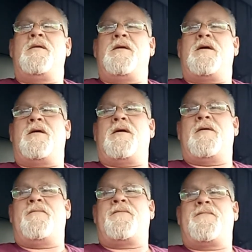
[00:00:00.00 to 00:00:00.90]
yeah,
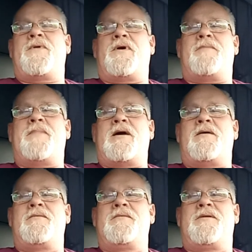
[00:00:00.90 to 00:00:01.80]
I've thought
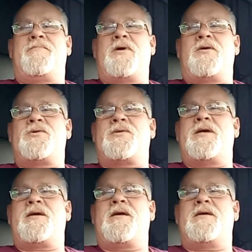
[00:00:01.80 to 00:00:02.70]
about the merge
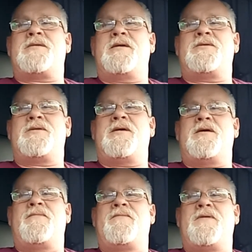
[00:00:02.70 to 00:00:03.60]
thing,
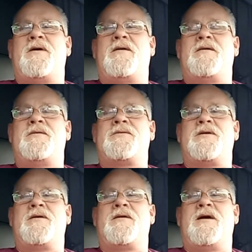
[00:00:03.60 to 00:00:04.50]
SHTF
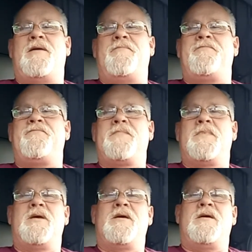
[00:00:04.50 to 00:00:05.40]
engineer.
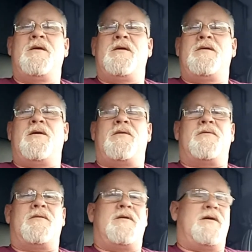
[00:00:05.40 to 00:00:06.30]
You
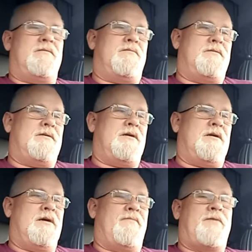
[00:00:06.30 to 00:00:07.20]
know,
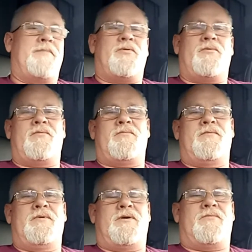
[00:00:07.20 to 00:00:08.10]
if people
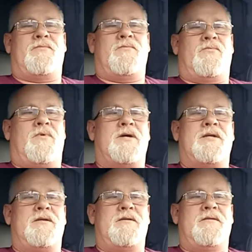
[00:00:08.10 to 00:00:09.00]

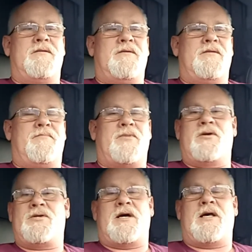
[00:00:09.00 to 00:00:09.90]
want the
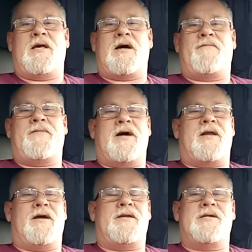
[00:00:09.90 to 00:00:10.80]
merch, I've
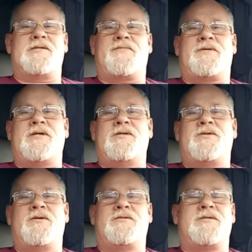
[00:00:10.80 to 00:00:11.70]
got ideas for
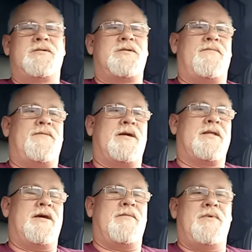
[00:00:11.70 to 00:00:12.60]
T-shirts and stuff like
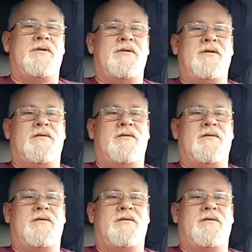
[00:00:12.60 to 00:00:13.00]
that, but